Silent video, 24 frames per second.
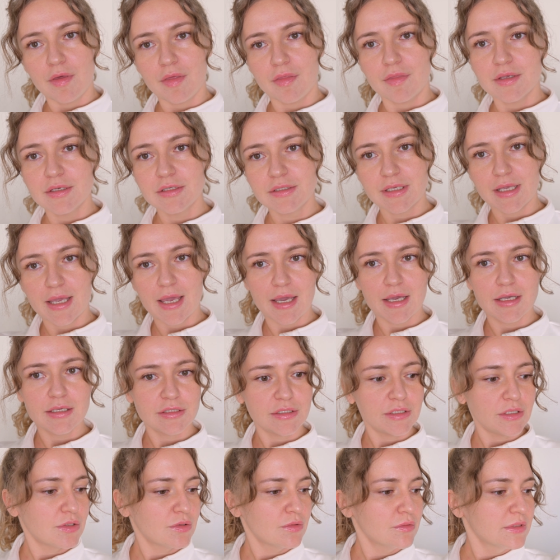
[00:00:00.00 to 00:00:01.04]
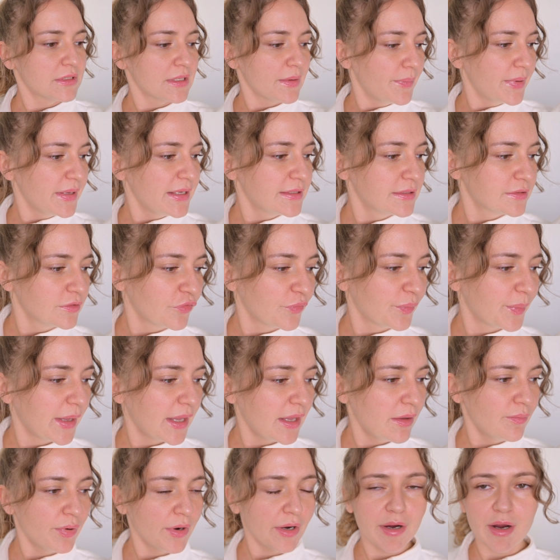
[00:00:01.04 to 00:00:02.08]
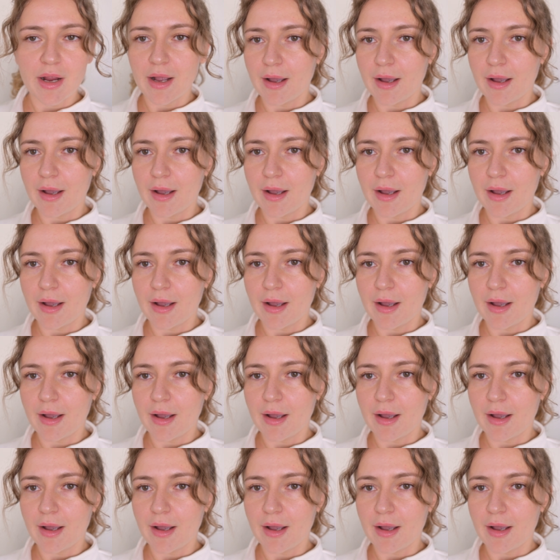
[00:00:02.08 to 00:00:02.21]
In this case, use a piece of paper.